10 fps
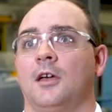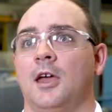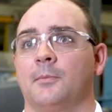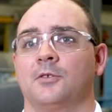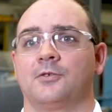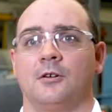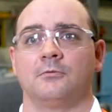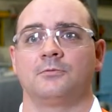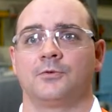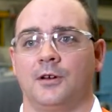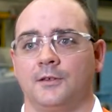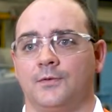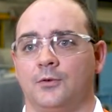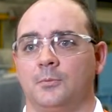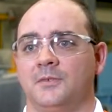Ampcontrol
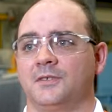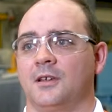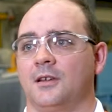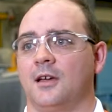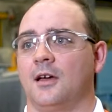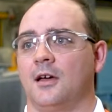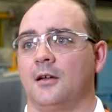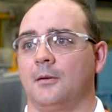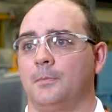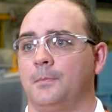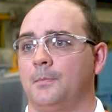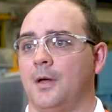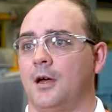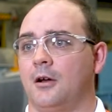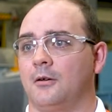transformers are
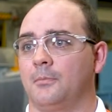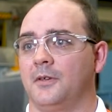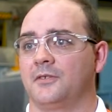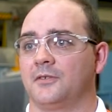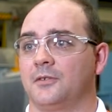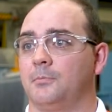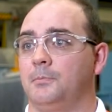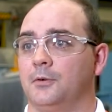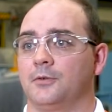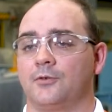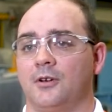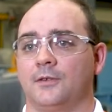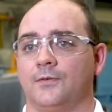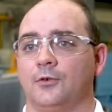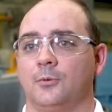a business that builds
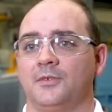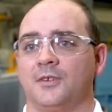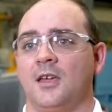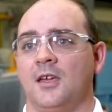transformers